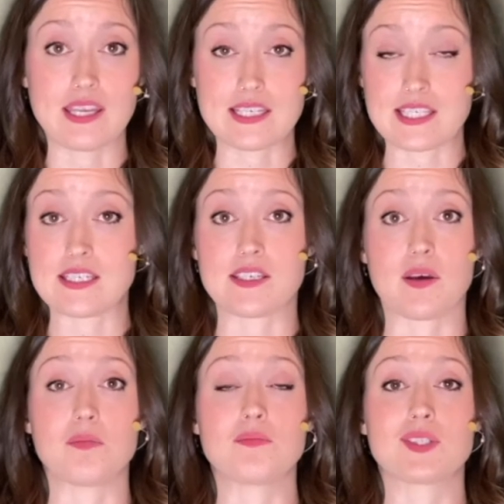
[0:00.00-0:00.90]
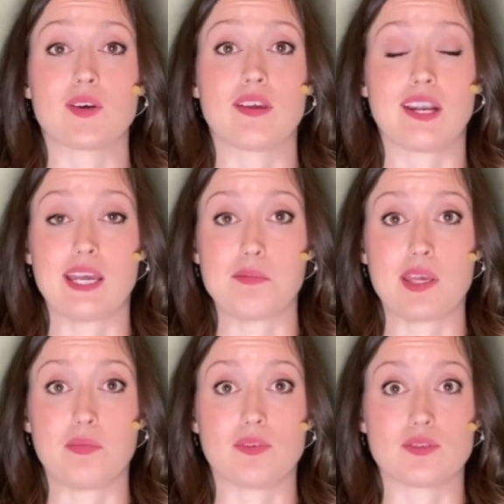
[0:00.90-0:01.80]
system so that I'm
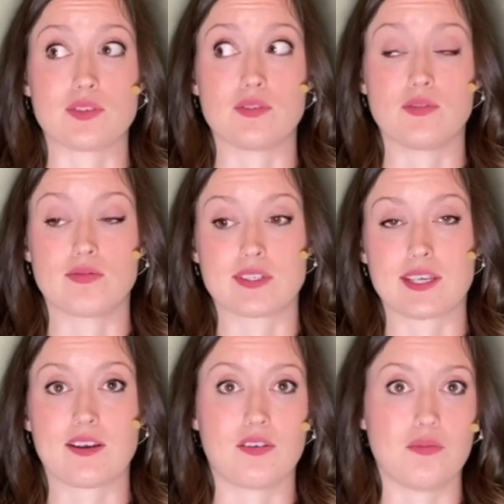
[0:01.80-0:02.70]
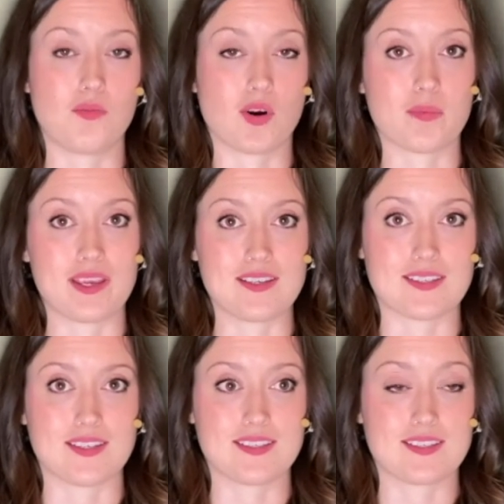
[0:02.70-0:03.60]
able to recycle more
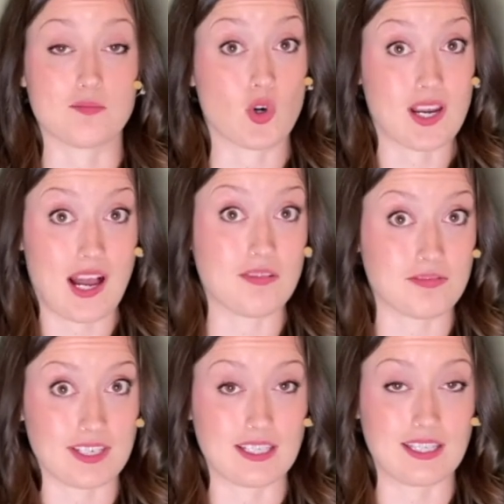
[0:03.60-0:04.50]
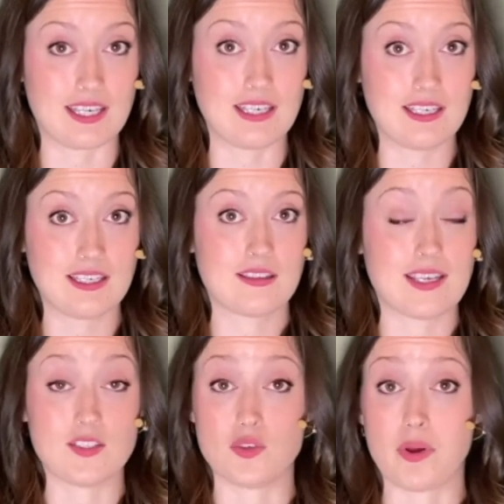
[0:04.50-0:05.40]
pieces more confidently
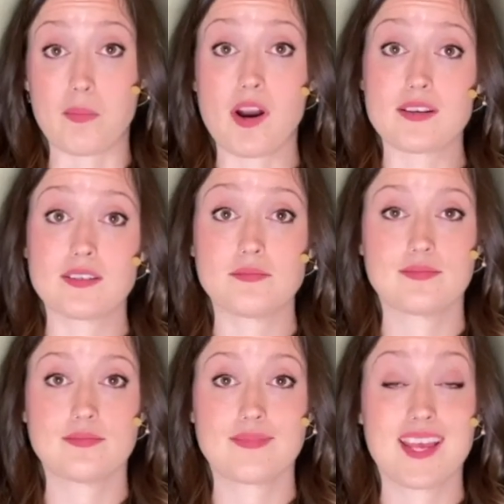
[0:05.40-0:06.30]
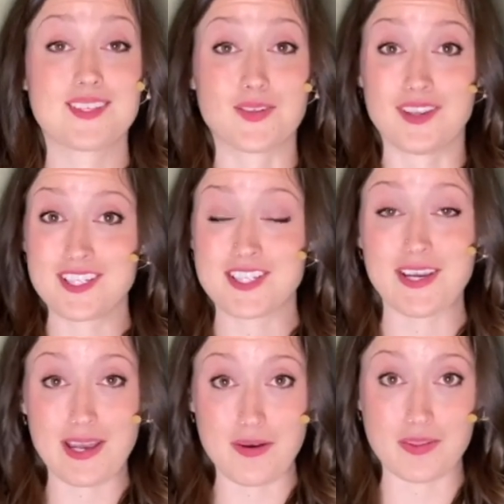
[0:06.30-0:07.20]
and do my part. So let's
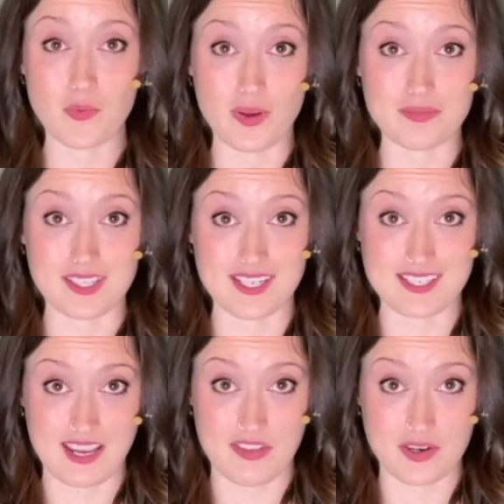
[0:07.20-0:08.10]
check out the website together.